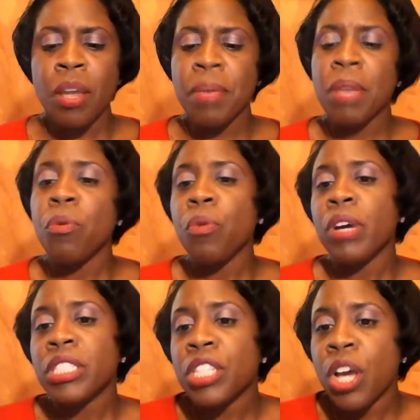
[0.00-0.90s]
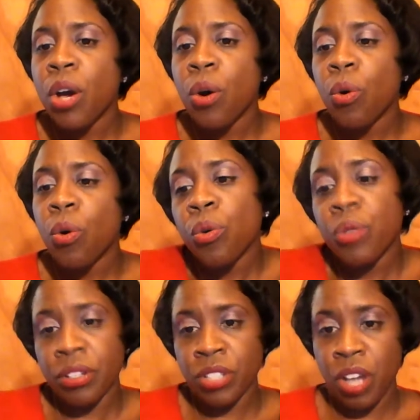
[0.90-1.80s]
People want to know who
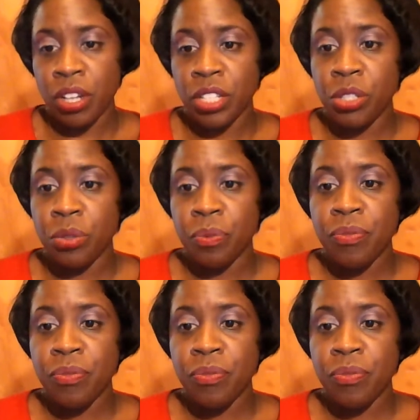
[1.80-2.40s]
they're talking to,